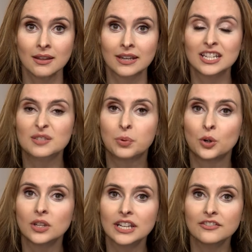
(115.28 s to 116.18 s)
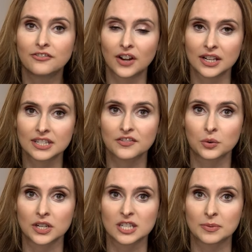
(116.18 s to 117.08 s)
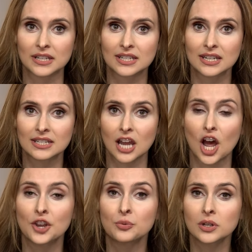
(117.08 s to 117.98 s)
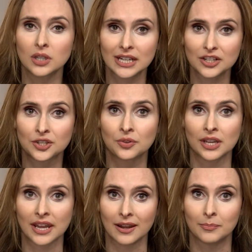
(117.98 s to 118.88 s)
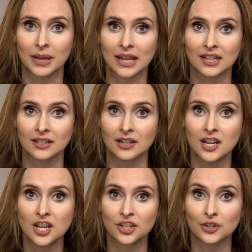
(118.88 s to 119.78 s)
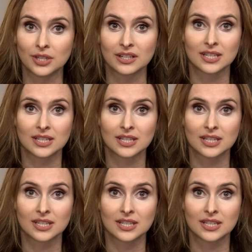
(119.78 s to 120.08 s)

He's pulling funds for expenses unrelated to the campaign, using